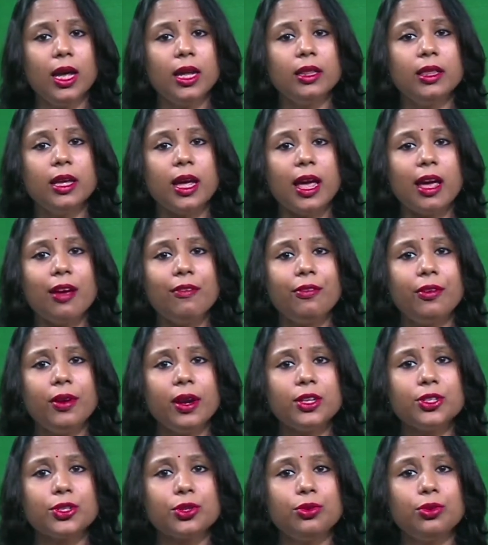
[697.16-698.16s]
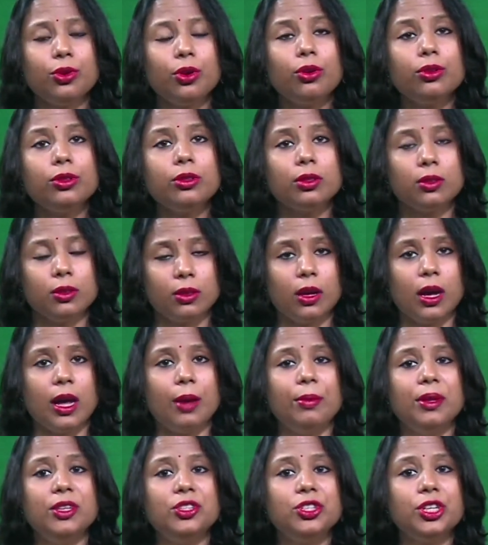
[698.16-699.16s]
The average growth,
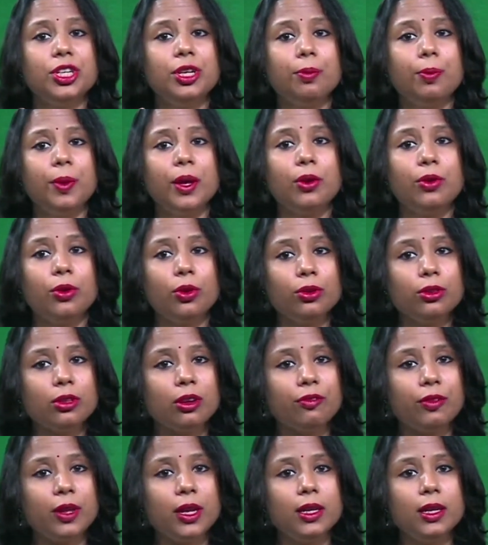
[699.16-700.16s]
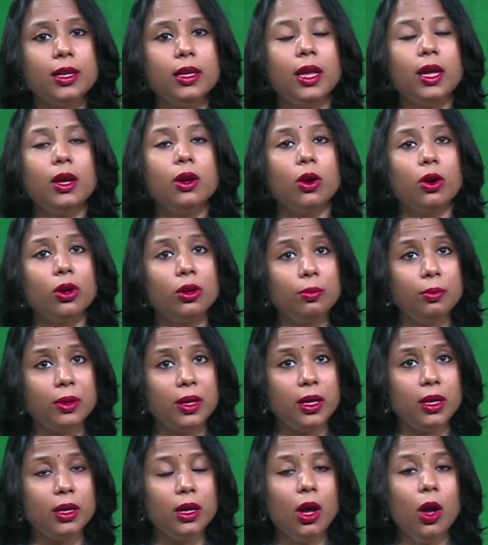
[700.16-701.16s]
GDP growth of Indian
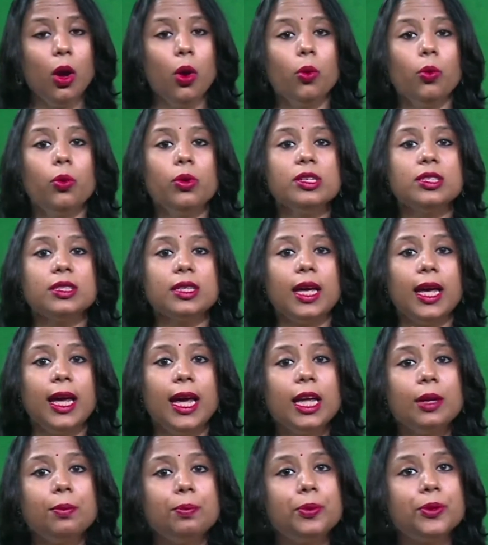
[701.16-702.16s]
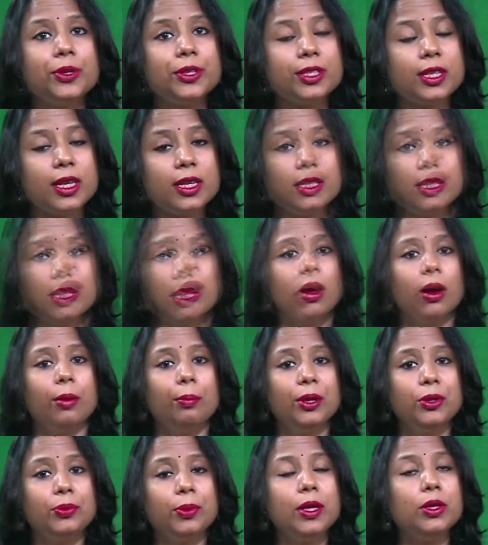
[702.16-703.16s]
economy was 8%
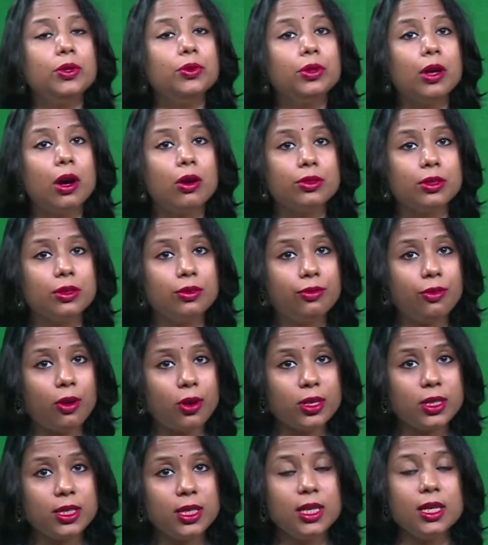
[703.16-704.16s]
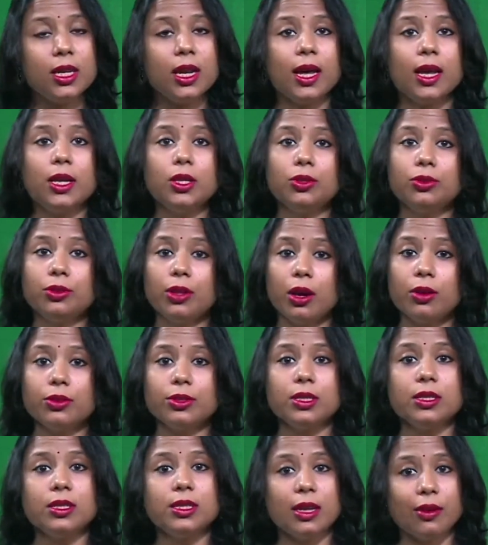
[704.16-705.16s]
between 2014 and
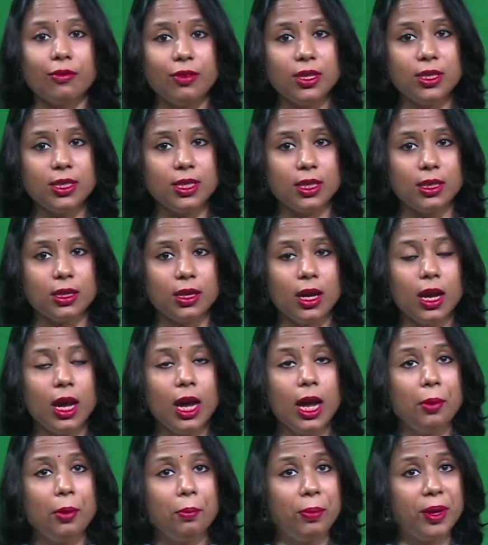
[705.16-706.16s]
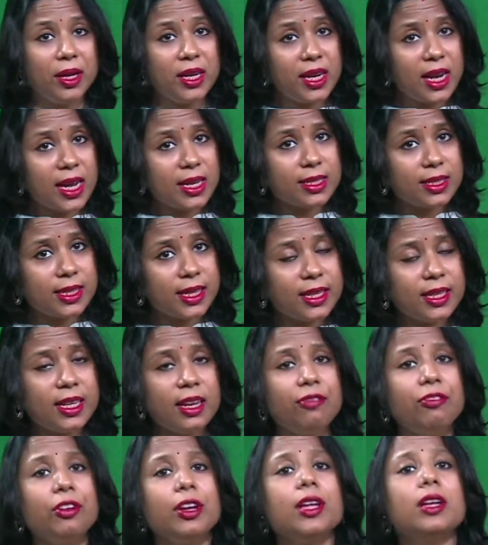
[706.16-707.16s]
2017, but it has
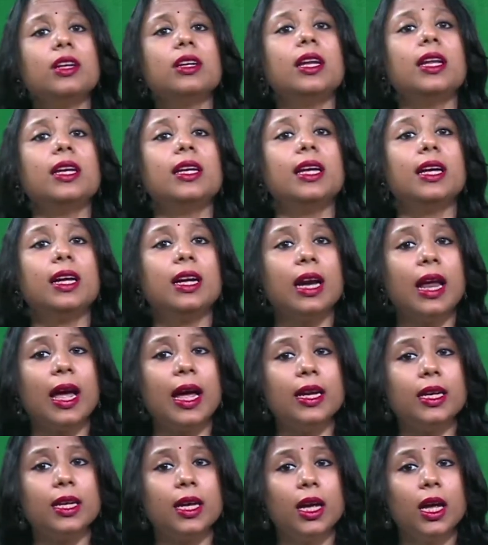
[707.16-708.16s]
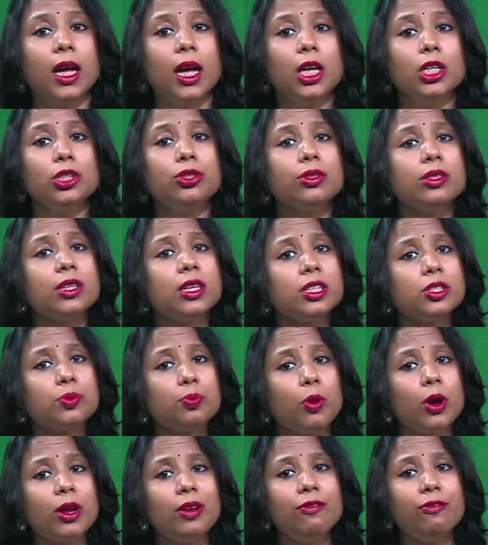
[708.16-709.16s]
significantly declined to
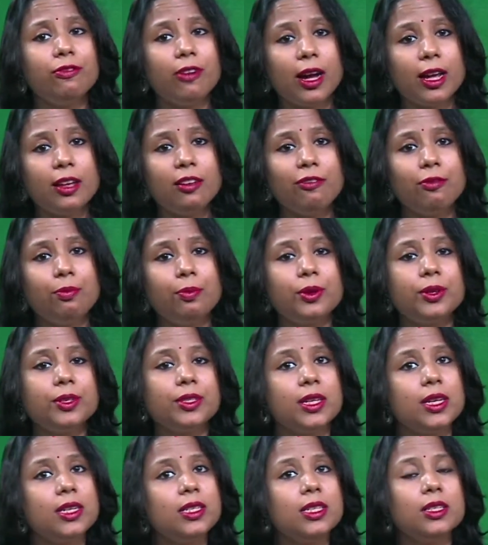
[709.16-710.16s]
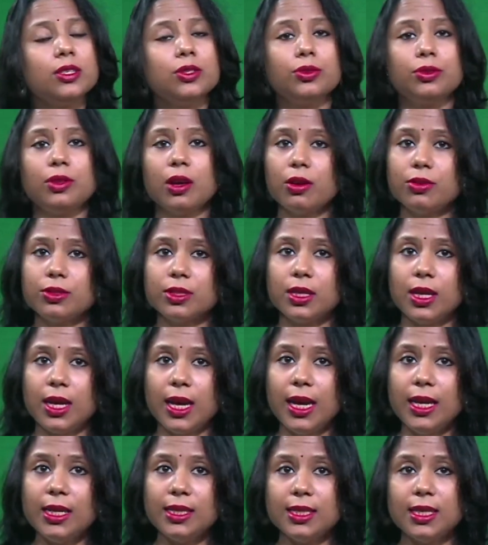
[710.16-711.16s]
6.5% in
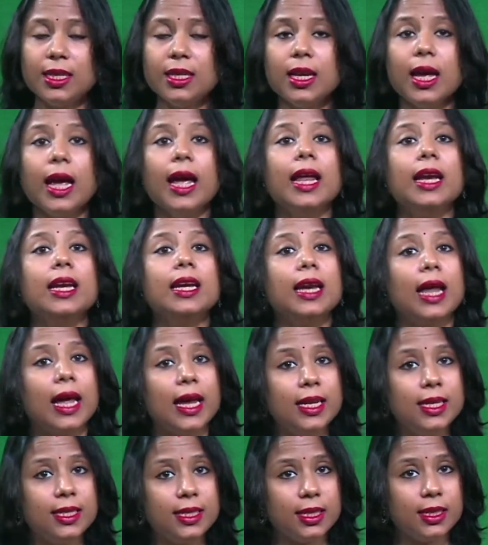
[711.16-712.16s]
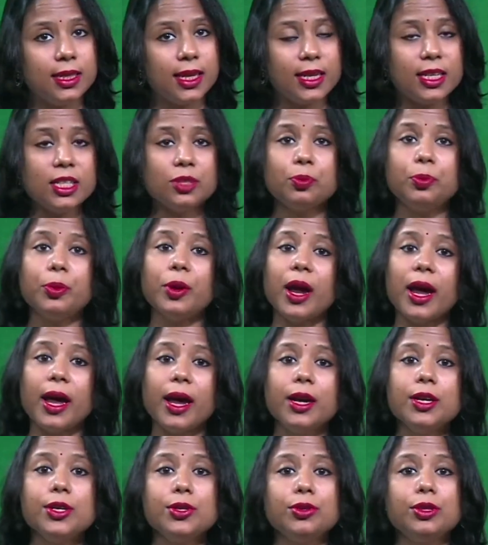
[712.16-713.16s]
2018 and 19, that is
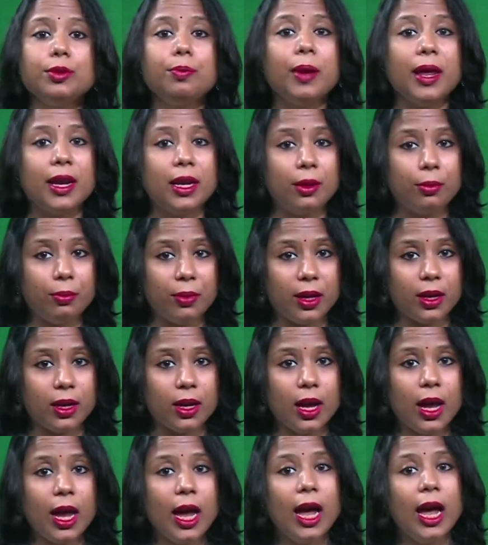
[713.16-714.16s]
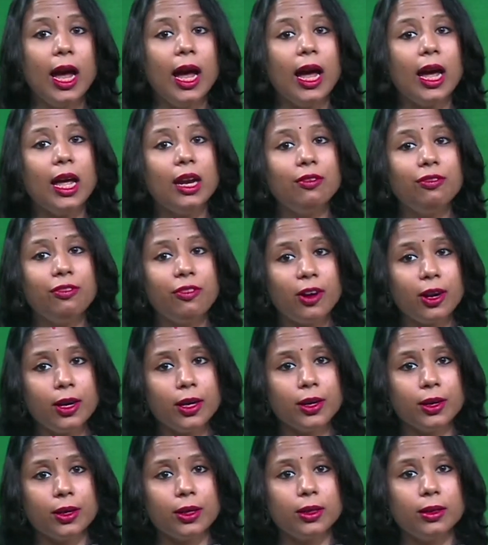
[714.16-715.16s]
prior to the pandemic. And
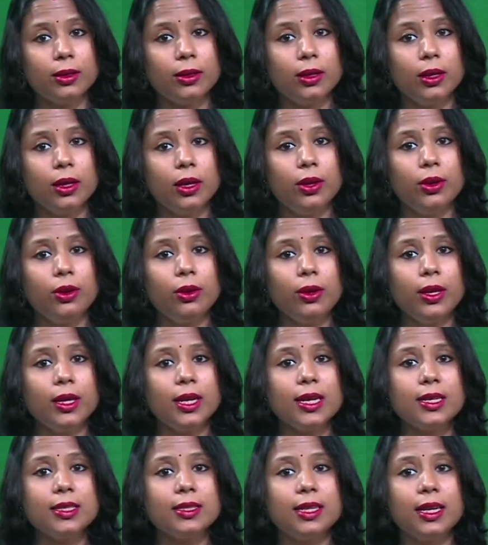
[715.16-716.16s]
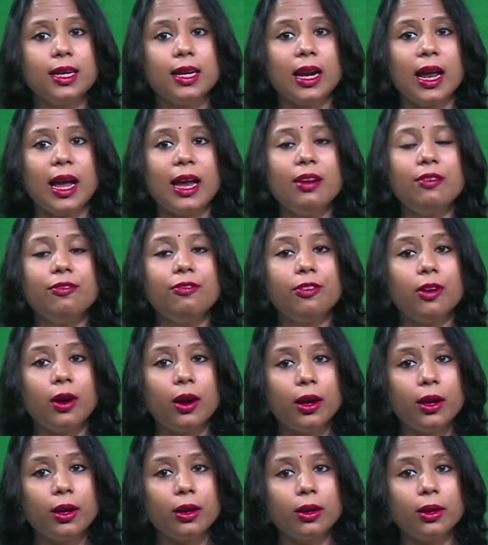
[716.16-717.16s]
further, it has declined
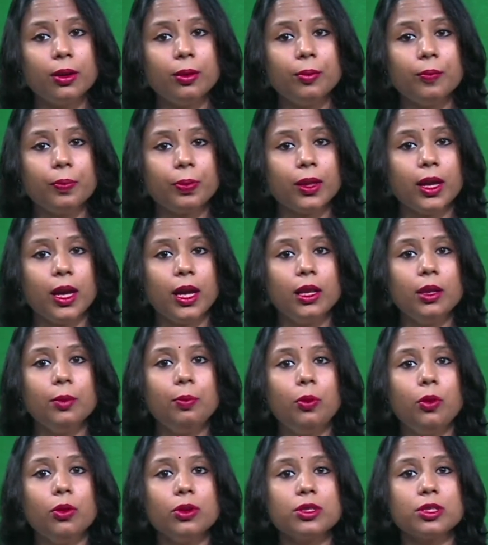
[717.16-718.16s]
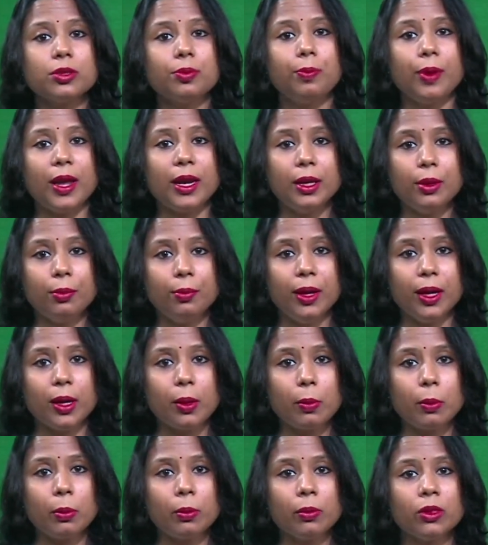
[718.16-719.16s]
further in the post-pandemic
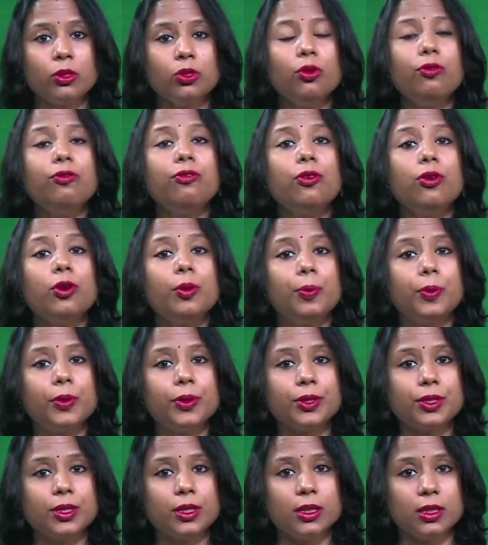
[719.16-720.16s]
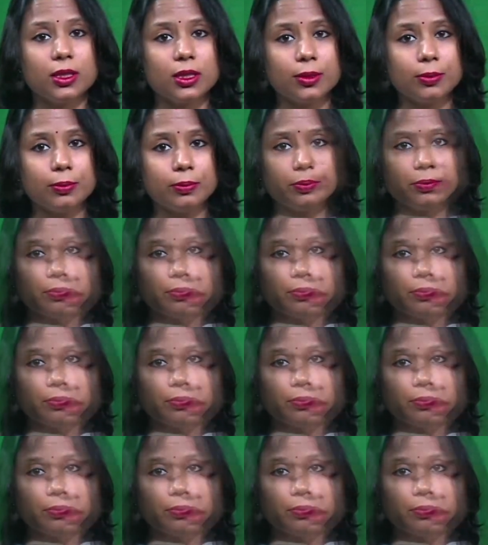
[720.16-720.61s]
to 4%.